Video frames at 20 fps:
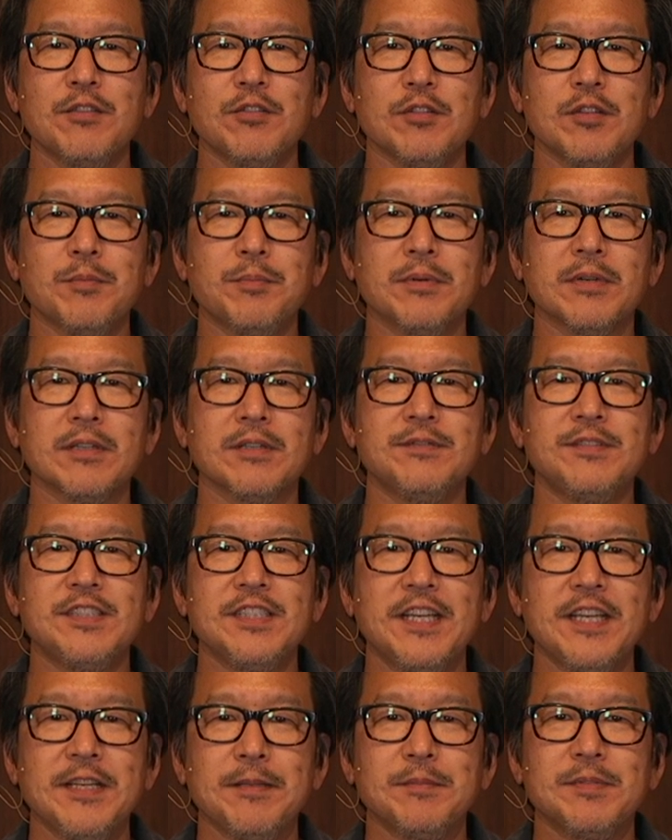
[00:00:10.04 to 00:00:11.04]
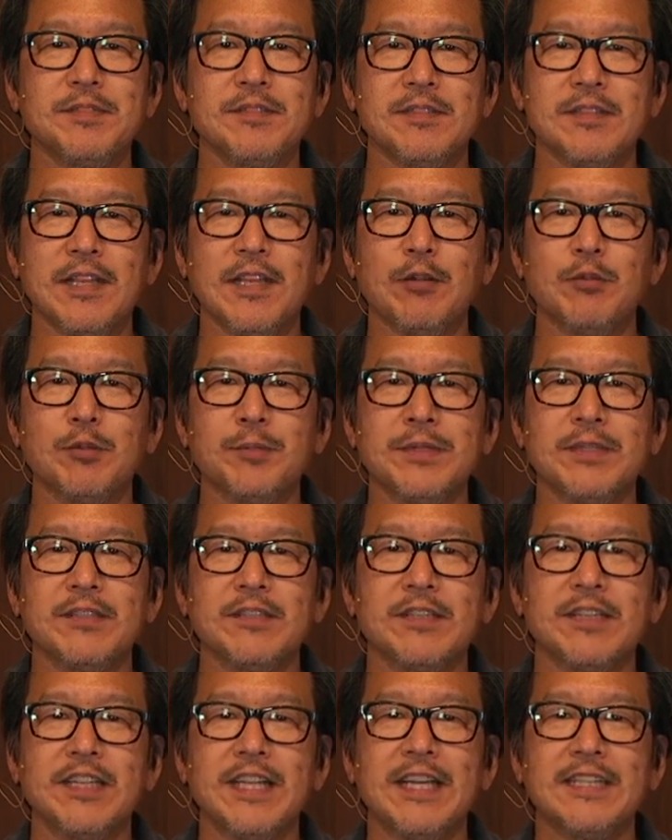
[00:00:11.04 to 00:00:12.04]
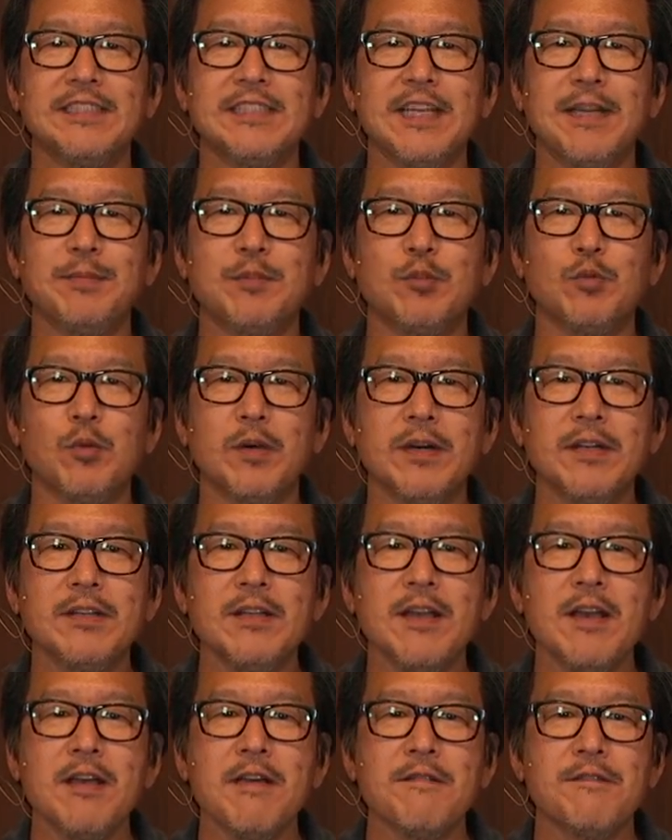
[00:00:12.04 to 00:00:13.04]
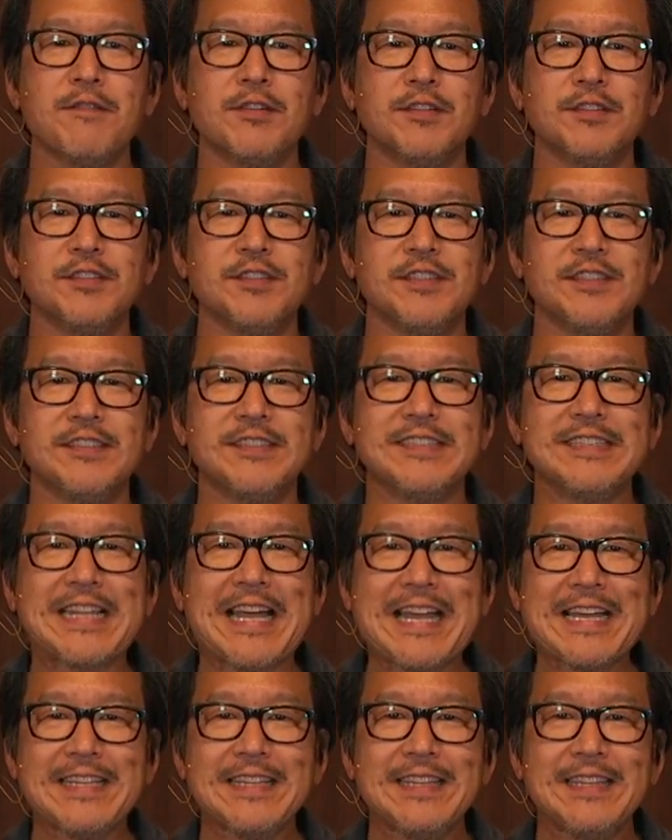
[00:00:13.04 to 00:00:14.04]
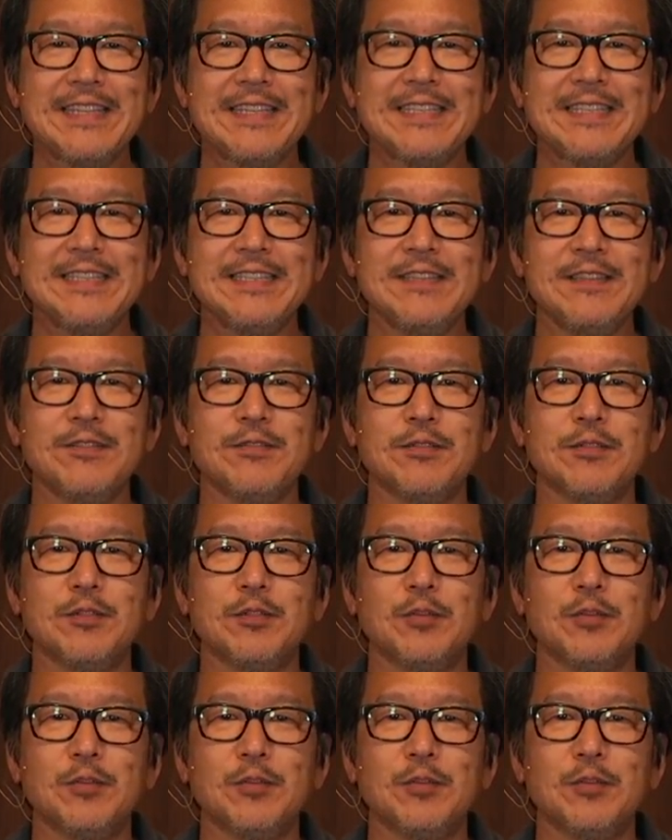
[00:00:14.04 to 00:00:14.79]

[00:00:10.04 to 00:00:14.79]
through the book of James. Today we'll be looking at chapter 1, verses 19 through